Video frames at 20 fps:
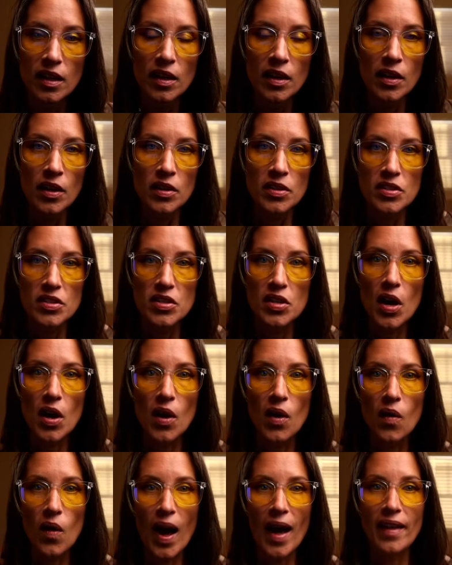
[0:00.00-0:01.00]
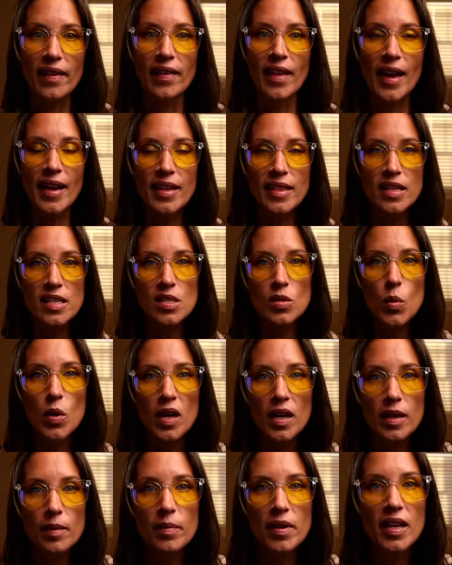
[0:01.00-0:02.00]
So I like this
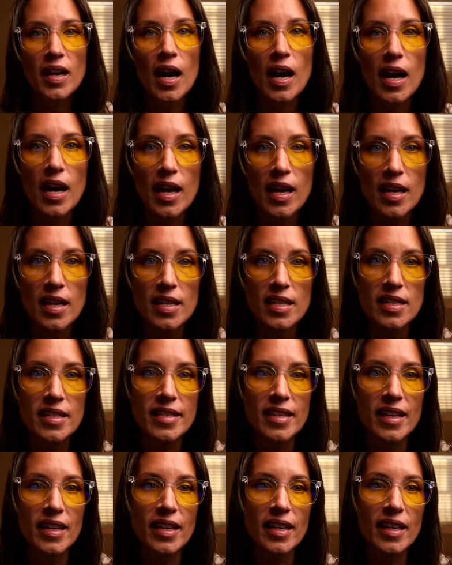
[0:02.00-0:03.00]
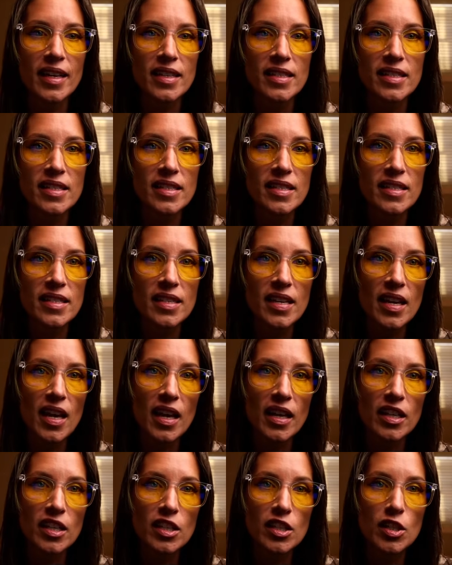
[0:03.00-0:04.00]
one because it's
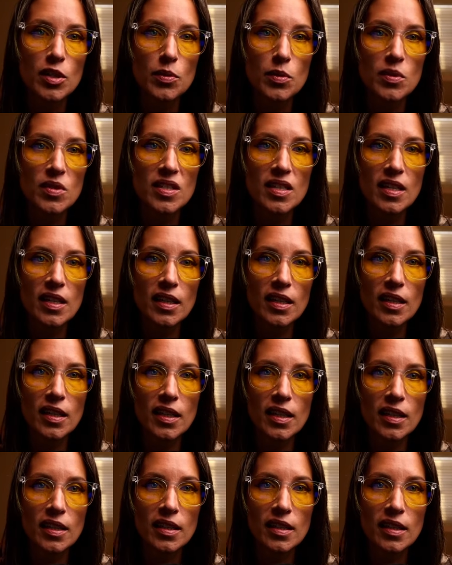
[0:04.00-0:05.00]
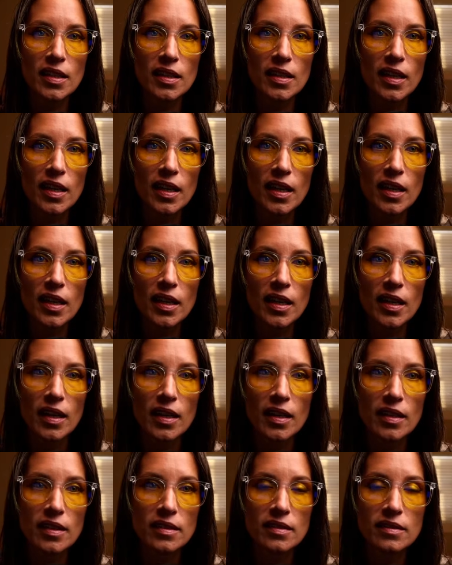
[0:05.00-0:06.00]
using
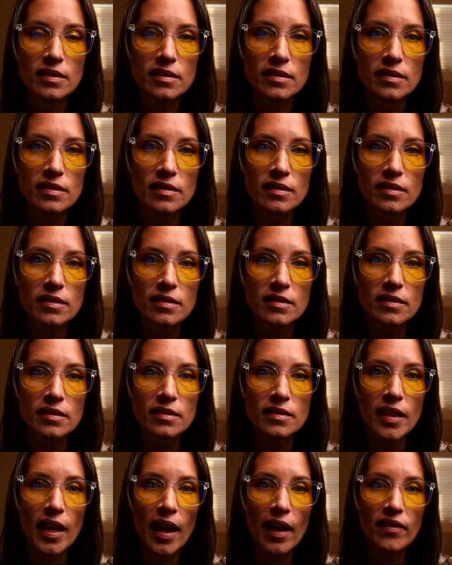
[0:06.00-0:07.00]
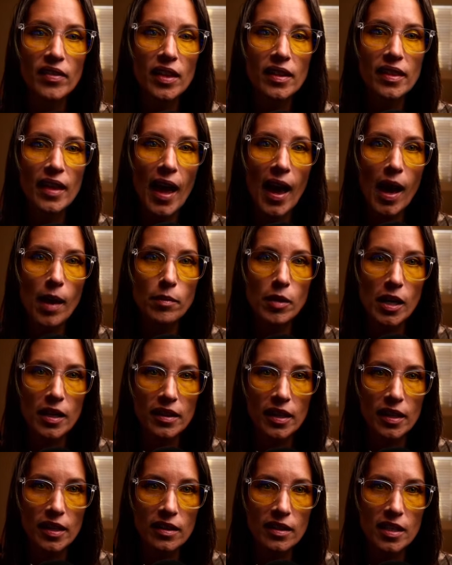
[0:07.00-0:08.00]
they have the lab on
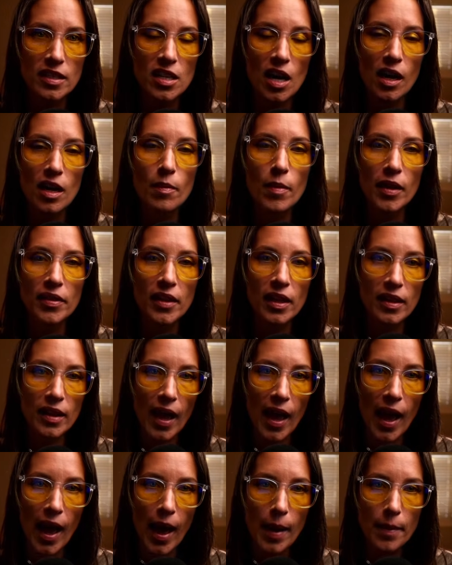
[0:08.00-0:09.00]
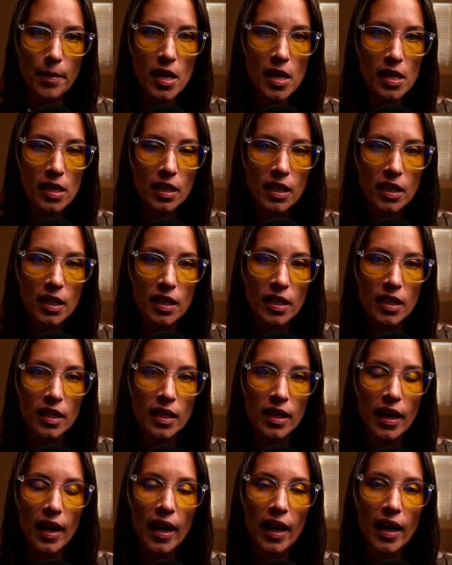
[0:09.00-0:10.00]
there. They talk about the lab,
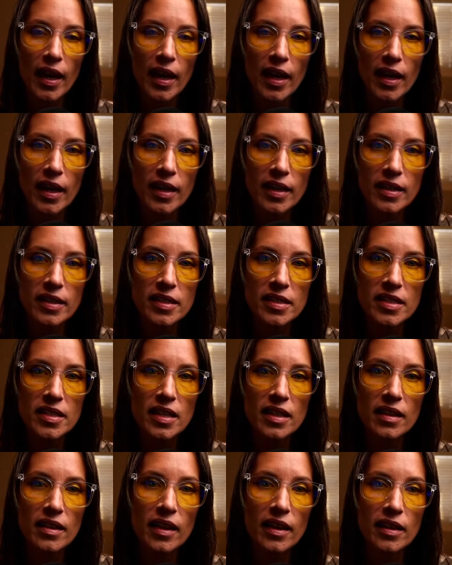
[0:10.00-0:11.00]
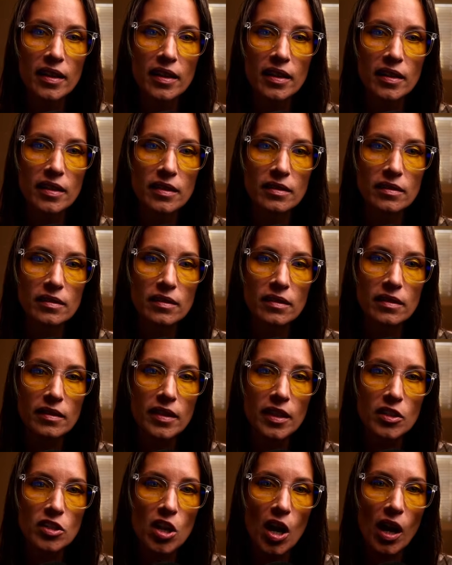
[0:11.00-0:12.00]
and they're
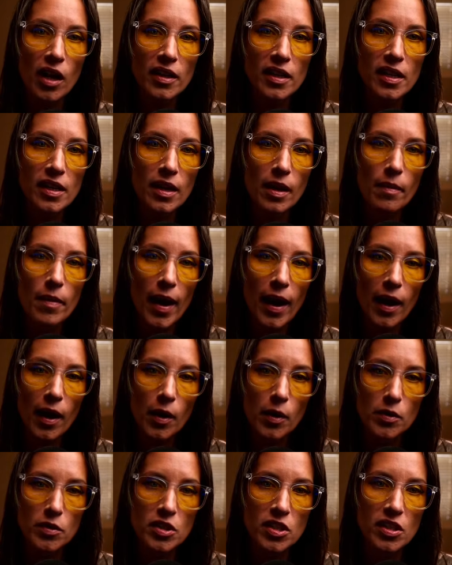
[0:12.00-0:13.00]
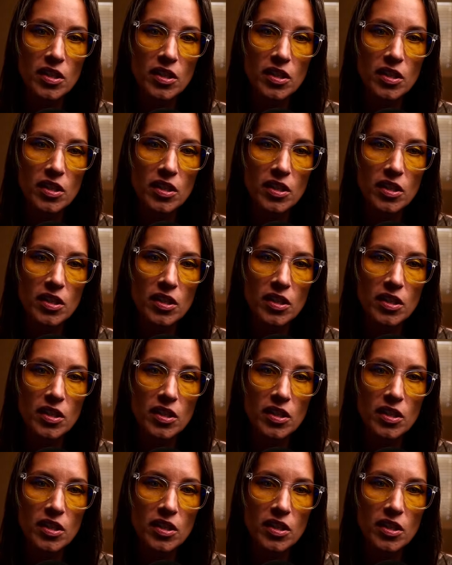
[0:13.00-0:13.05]
talking about,